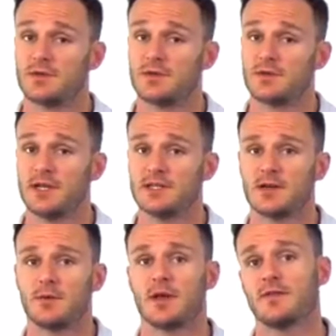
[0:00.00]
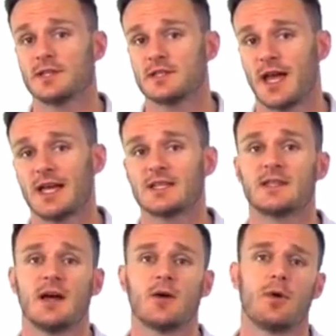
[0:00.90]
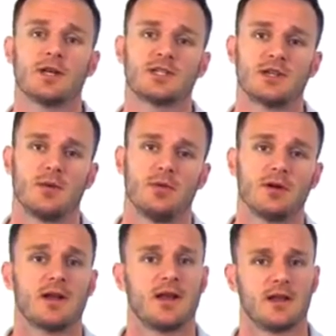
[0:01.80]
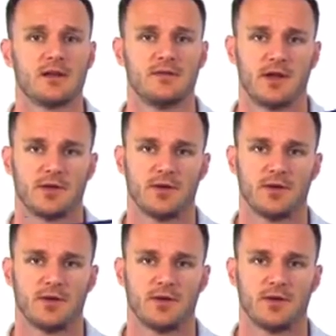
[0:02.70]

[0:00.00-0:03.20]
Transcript: reason we give this test a questionable clinical value in